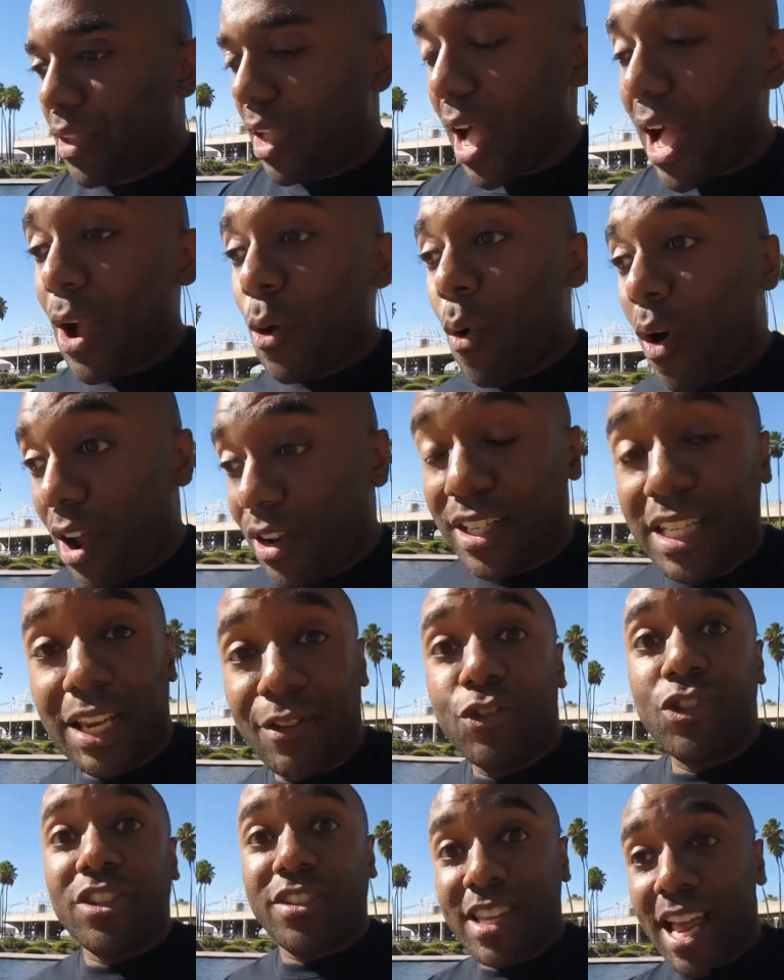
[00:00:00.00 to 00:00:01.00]
I wanted to
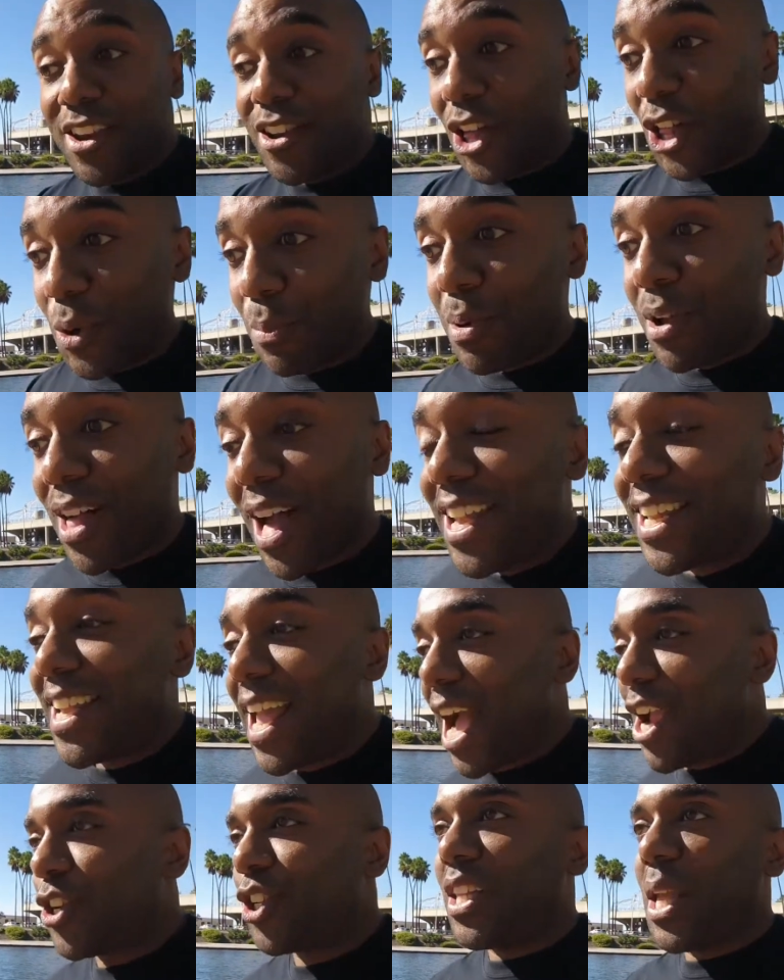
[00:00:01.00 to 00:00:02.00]
give you this $10 bill. And
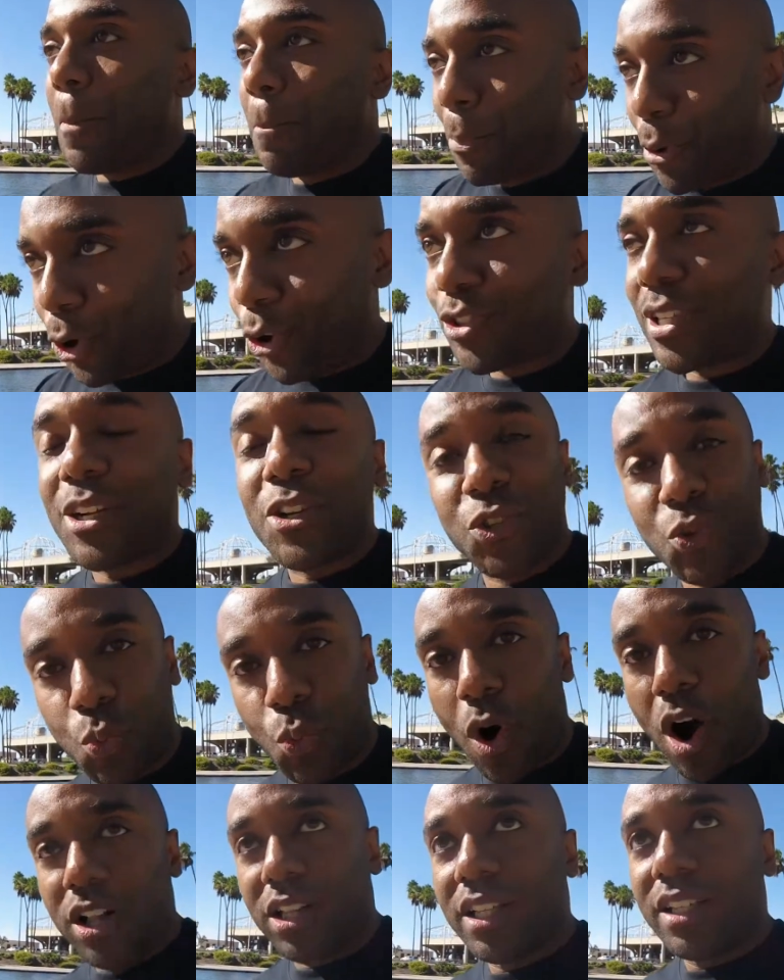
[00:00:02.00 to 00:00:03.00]
he actually pulls out his
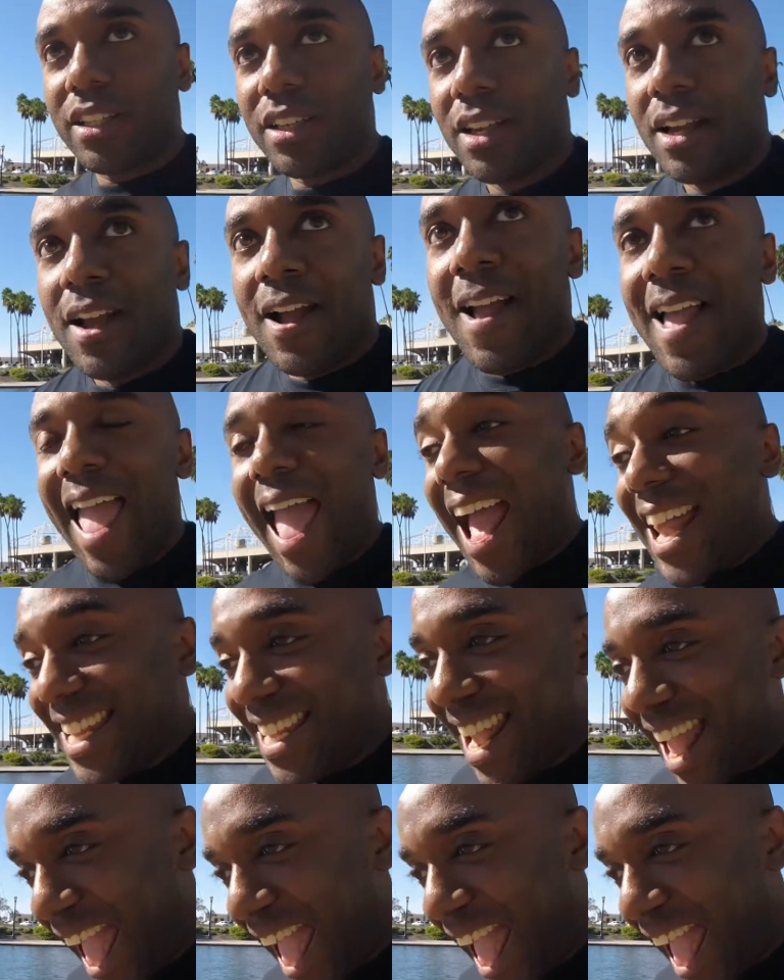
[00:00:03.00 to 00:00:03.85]
wallet, and he